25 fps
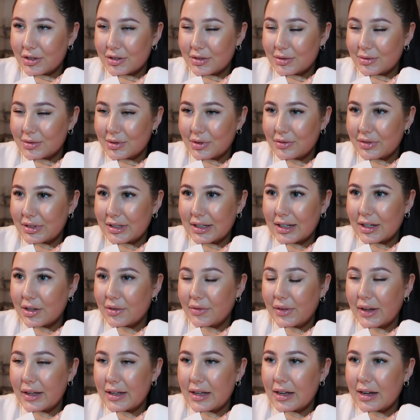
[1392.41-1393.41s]
It was obviously like a
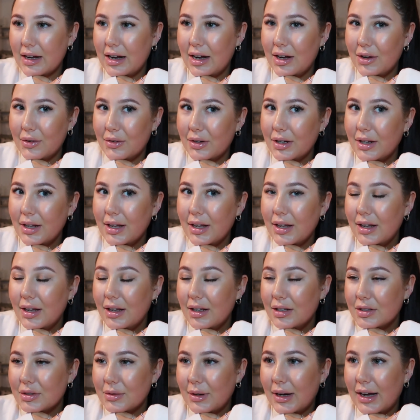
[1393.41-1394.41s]
fake account,
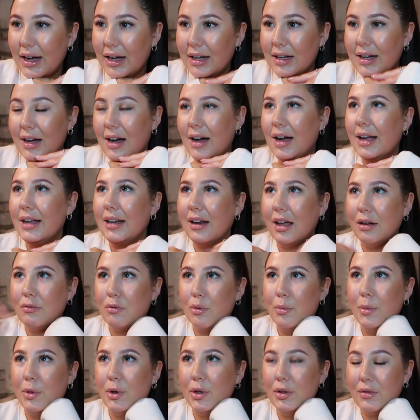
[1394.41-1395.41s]
so I like
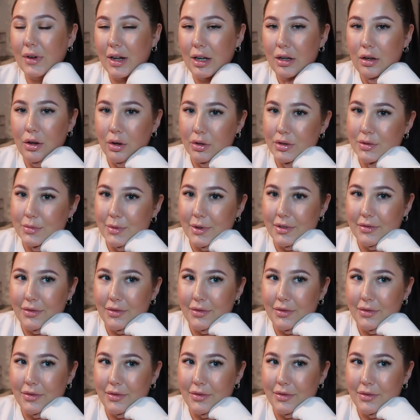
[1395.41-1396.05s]
removed like loads of my